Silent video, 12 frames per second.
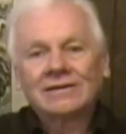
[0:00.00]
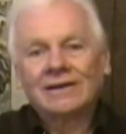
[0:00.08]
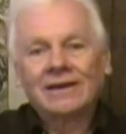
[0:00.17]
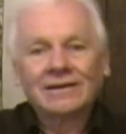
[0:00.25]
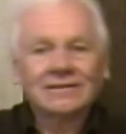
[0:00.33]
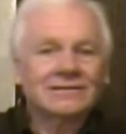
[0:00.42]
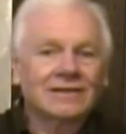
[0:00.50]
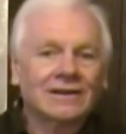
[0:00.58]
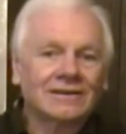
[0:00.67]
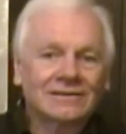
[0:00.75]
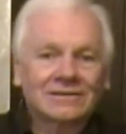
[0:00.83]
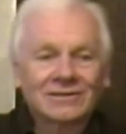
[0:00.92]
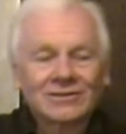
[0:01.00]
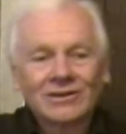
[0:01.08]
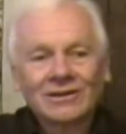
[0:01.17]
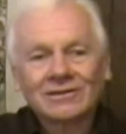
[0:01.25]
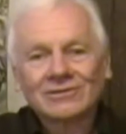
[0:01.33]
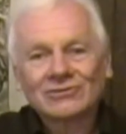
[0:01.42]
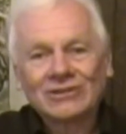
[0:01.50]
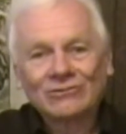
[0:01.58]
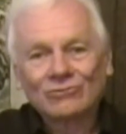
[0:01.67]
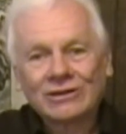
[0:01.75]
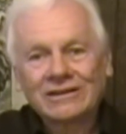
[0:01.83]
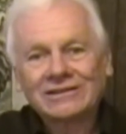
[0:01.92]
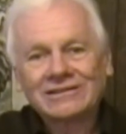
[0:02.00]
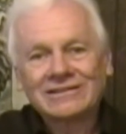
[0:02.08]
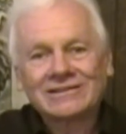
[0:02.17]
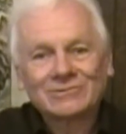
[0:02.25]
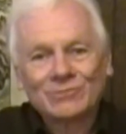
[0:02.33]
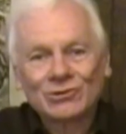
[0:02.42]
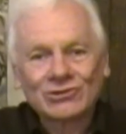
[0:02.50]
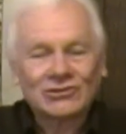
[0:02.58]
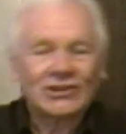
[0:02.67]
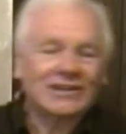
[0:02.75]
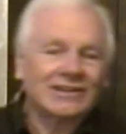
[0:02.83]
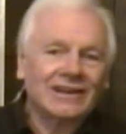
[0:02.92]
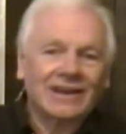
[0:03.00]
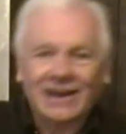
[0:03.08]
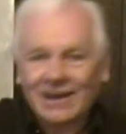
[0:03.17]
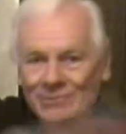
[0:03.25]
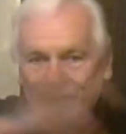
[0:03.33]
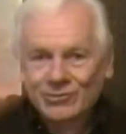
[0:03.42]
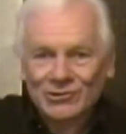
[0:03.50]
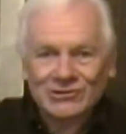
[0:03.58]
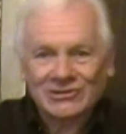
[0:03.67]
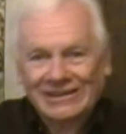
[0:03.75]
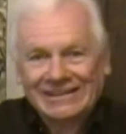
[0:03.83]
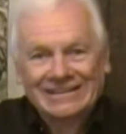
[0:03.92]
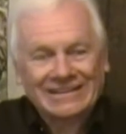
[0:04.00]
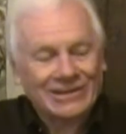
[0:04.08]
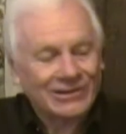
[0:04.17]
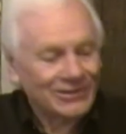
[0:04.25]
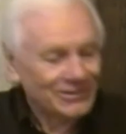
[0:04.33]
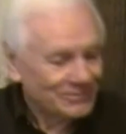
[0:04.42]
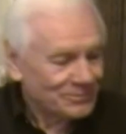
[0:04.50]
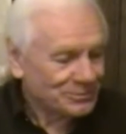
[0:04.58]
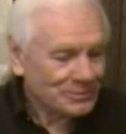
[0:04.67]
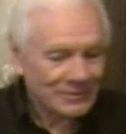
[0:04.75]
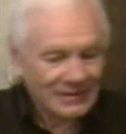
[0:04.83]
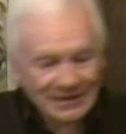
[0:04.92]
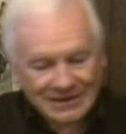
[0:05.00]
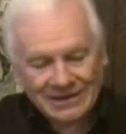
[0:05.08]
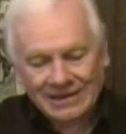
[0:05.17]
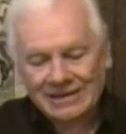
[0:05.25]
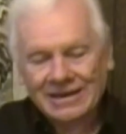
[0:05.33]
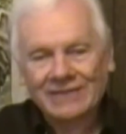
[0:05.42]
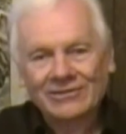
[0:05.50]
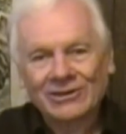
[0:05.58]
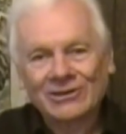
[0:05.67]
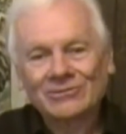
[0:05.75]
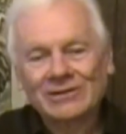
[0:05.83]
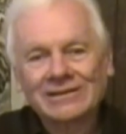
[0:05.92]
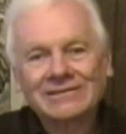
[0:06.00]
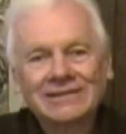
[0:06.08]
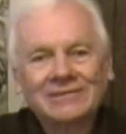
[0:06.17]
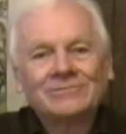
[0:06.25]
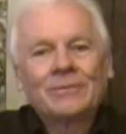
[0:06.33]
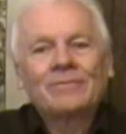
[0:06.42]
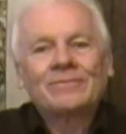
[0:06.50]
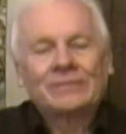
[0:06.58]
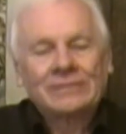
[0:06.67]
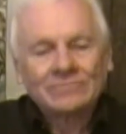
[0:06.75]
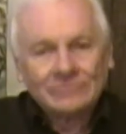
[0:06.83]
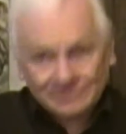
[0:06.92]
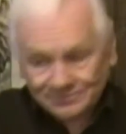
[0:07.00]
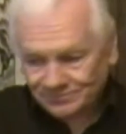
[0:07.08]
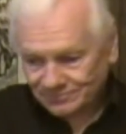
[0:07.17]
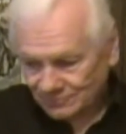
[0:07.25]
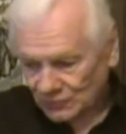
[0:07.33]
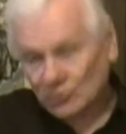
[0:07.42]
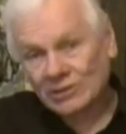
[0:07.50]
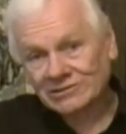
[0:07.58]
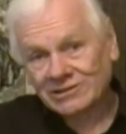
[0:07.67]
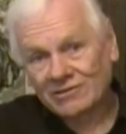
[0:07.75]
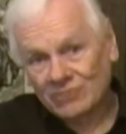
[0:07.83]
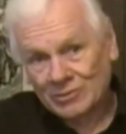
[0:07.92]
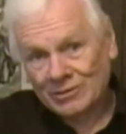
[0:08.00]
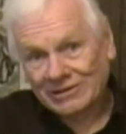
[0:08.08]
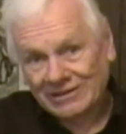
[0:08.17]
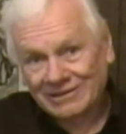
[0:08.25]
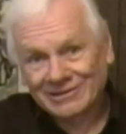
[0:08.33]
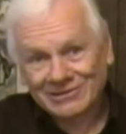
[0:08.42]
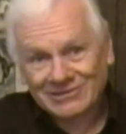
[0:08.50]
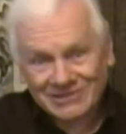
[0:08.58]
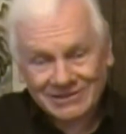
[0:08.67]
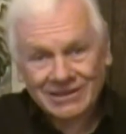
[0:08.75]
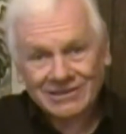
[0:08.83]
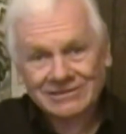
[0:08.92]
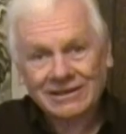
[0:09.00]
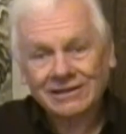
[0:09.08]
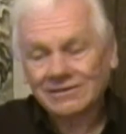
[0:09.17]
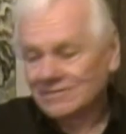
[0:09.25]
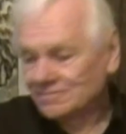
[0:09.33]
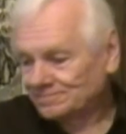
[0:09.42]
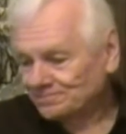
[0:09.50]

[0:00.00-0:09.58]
And seeing we're into this birthday thing. Happy birthday to Theo. Have a good one. Trust everybody is good.